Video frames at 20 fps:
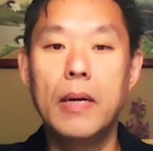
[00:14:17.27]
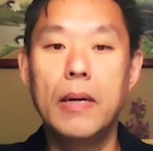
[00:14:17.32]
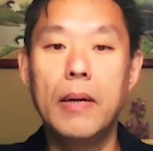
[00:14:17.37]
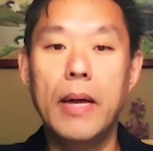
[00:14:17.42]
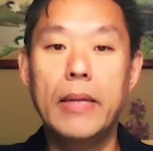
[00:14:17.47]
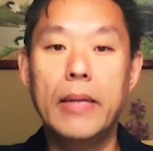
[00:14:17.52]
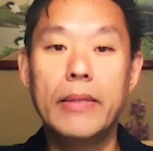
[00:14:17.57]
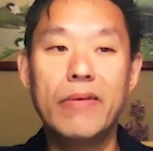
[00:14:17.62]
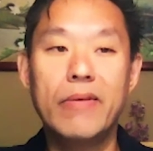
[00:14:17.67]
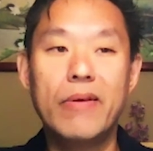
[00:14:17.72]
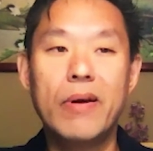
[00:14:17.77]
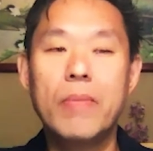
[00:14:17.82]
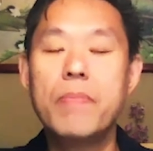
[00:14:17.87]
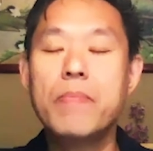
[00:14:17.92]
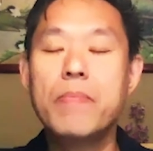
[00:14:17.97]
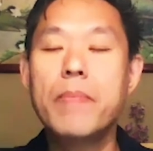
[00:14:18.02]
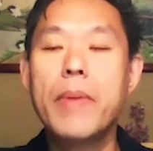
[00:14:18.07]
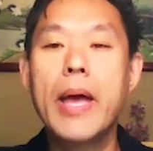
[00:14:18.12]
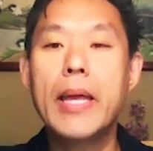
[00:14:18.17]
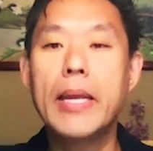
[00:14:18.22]
And there are
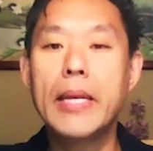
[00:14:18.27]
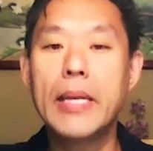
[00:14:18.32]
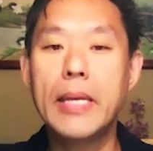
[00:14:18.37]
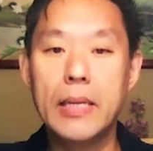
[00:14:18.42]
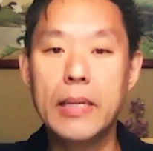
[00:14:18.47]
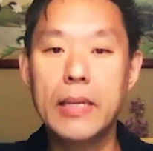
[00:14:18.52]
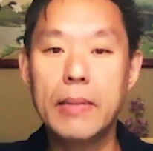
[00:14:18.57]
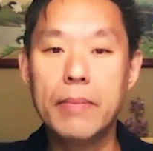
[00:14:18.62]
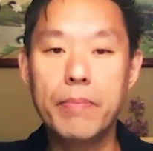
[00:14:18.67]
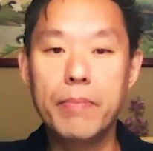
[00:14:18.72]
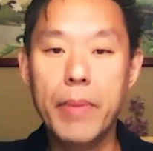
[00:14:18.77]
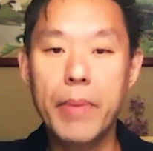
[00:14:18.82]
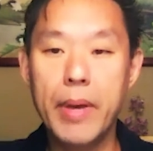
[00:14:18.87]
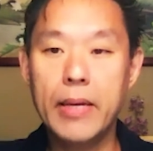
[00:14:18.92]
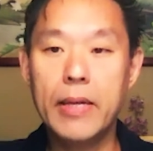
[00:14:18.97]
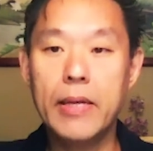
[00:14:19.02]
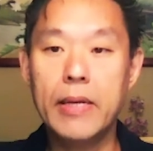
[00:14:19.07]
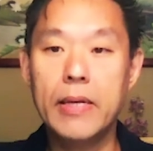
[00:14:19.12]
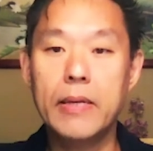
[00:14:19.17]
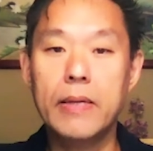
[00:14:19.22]
many,
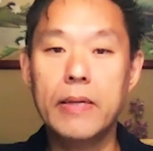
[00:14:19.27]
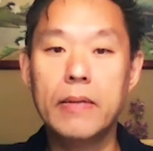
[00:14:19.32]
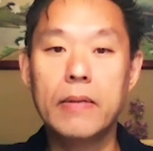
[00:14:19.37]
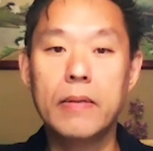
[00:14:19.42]
many